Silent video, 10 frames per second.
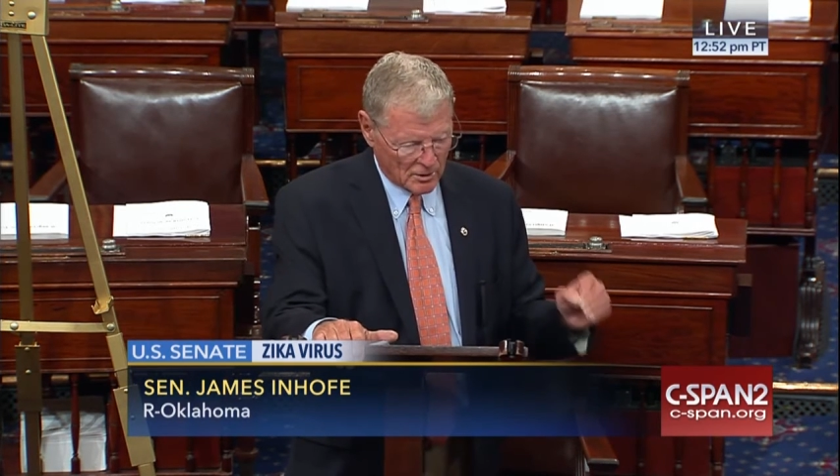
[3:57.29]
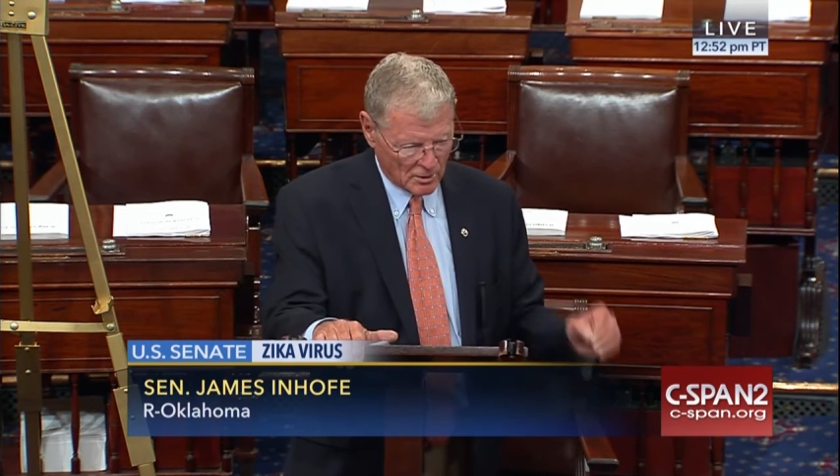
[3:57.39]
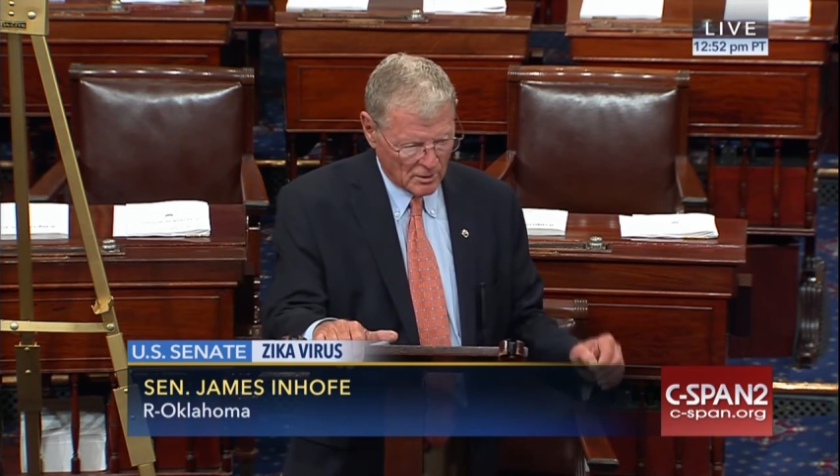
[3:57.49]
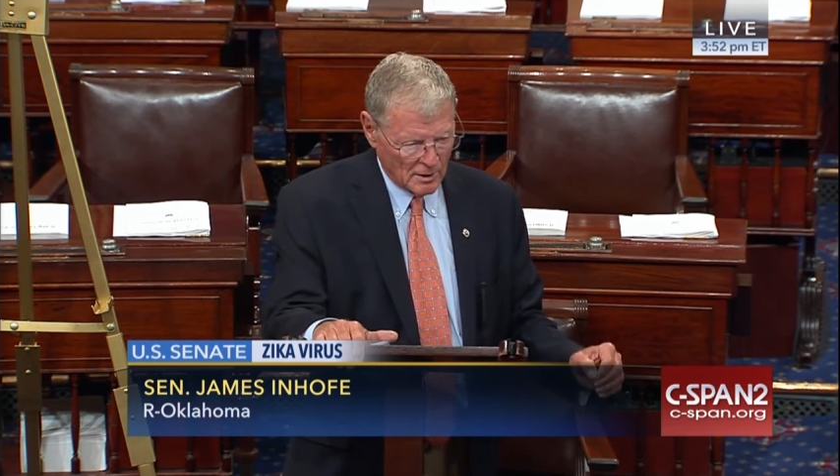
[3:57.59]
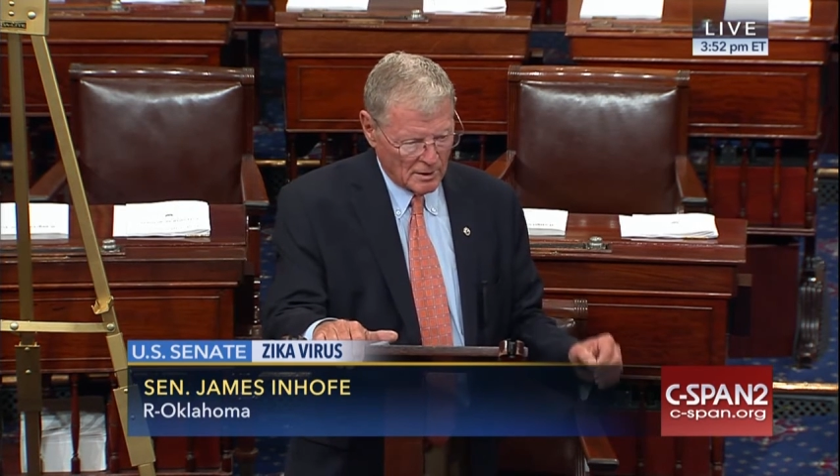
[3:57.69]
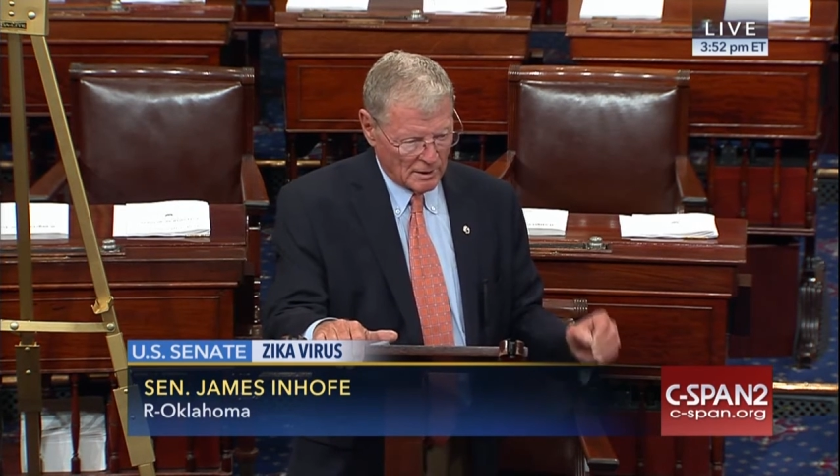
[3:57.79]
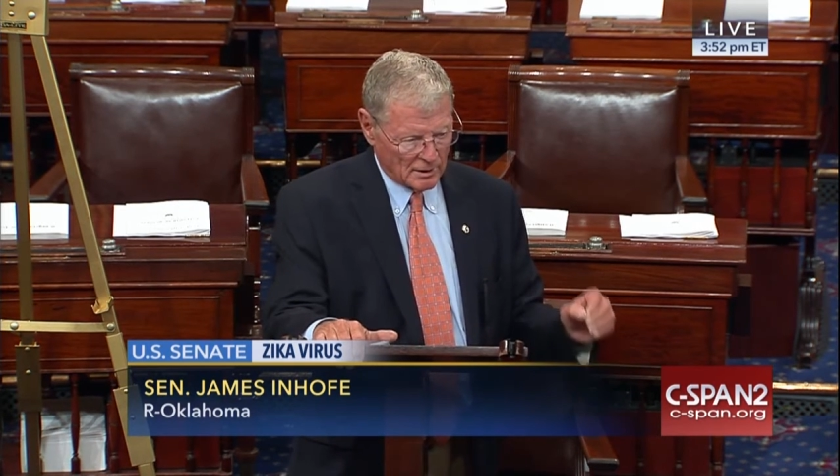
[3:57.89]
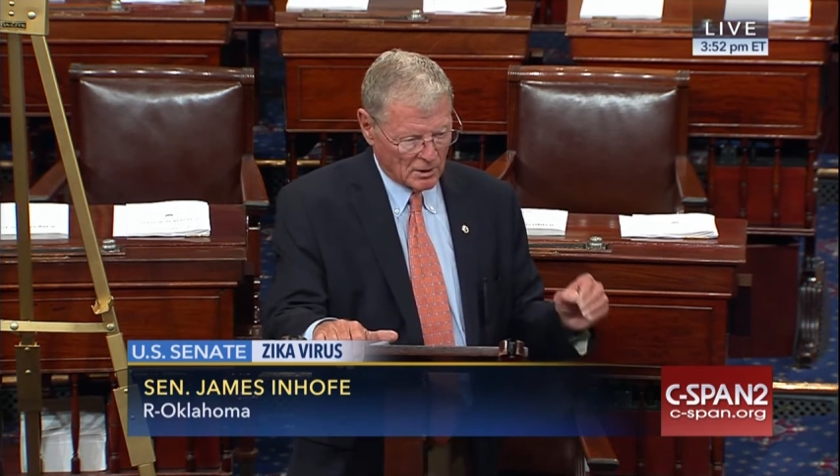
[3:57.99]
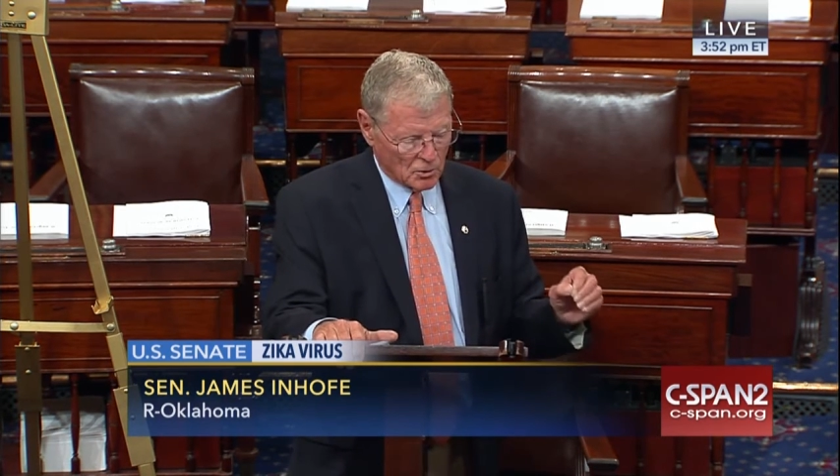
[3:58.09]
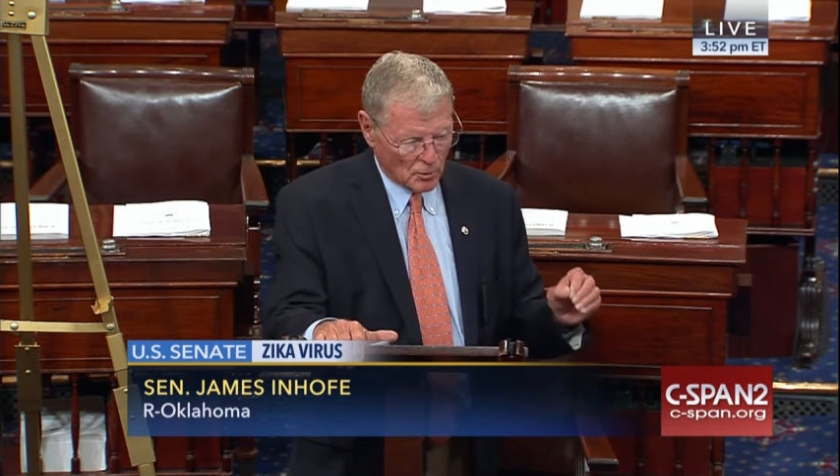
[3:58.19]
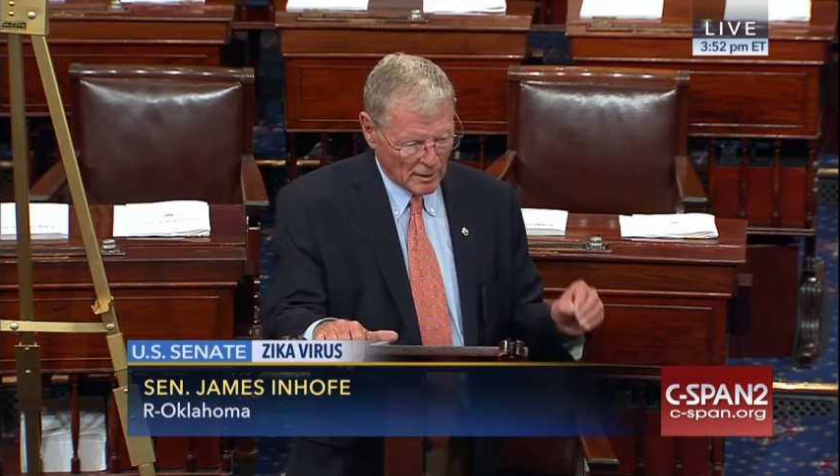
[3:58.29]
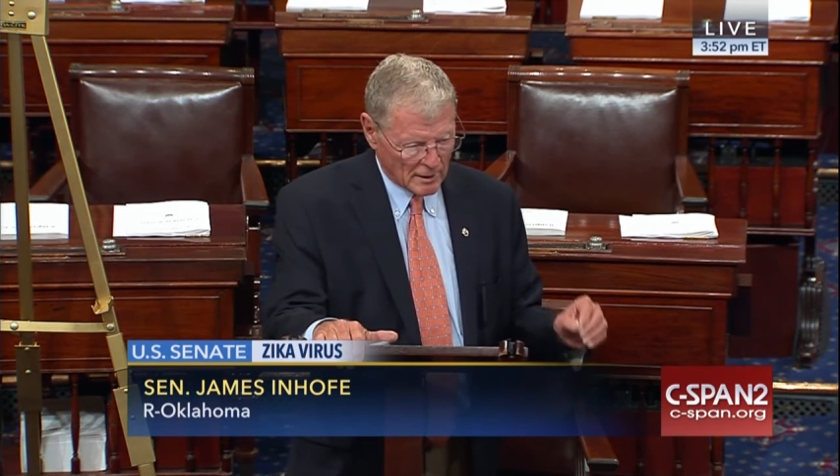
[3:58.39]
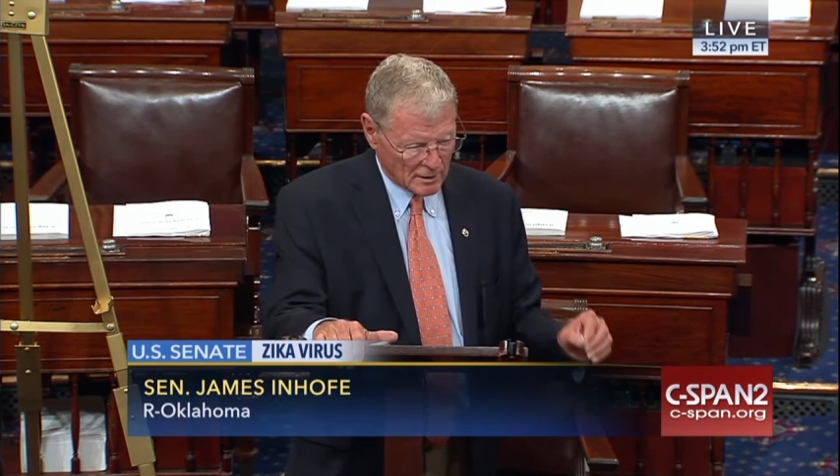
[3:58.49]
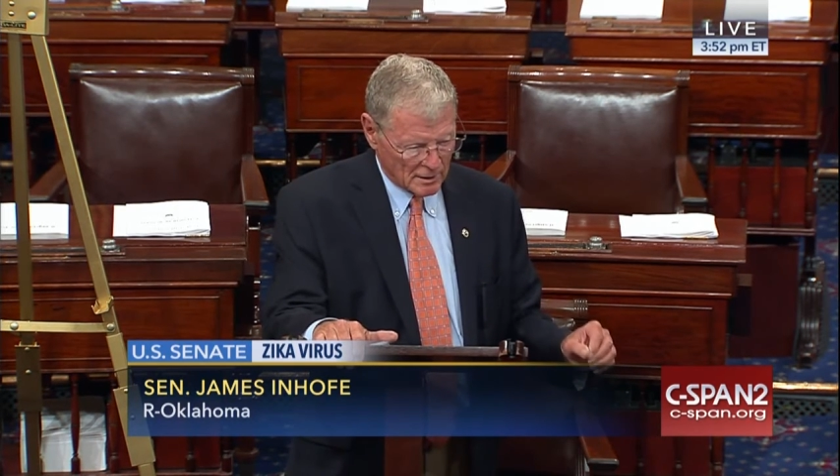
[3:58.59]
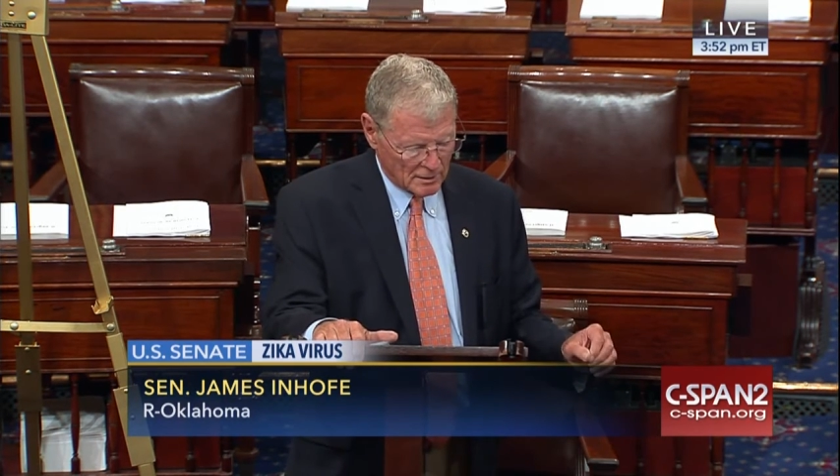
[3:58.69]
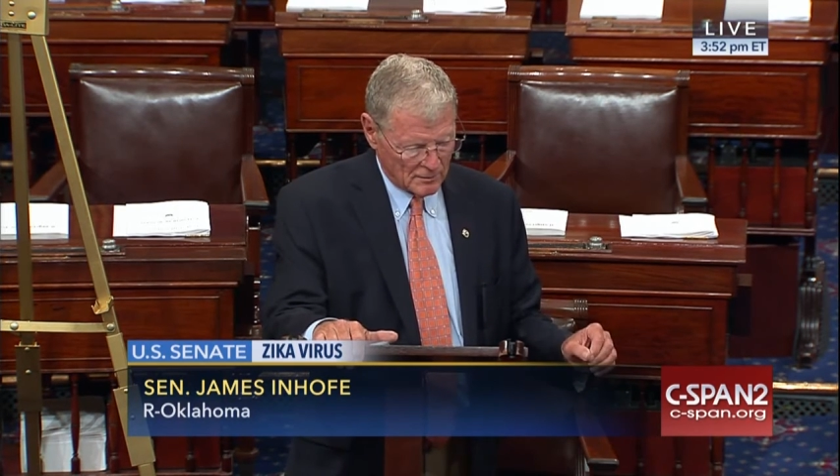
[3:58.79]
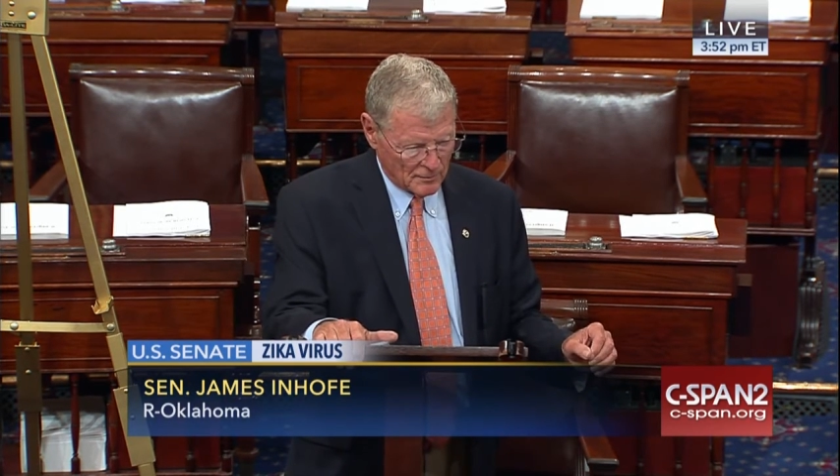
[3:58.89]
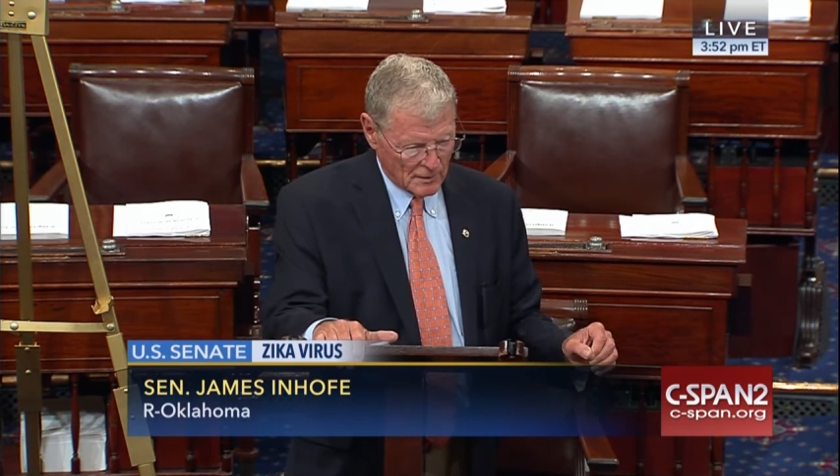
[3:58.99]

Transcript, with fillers: there and eradicate